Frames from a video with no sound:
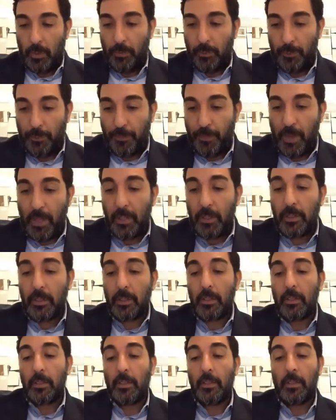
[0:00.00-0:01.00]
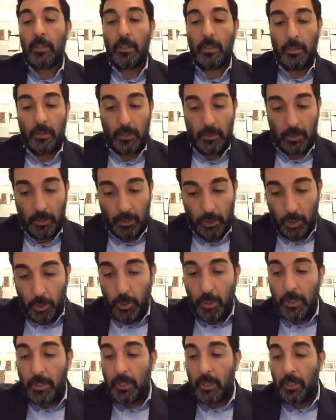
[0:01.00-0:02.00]
faith,
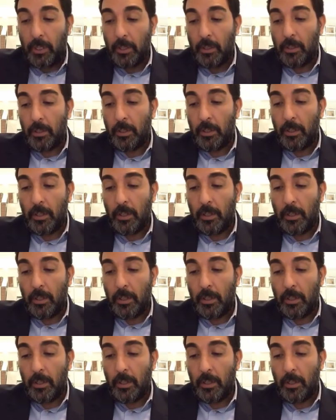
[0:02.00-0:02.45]
unity,